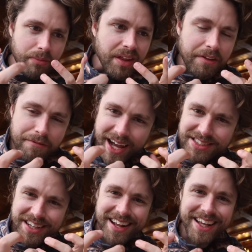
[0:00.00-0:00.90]
The
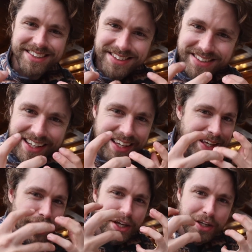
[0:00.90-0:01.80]
fat's kind of like
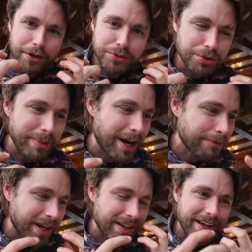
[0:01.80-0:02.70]
sticky, coat your
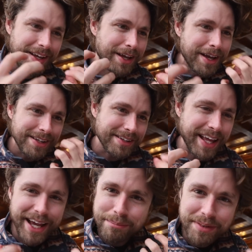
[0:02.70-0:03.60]
mouth, got like
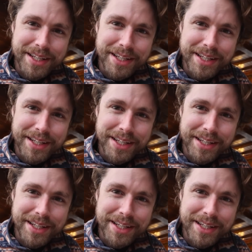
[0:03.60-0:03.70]
lamb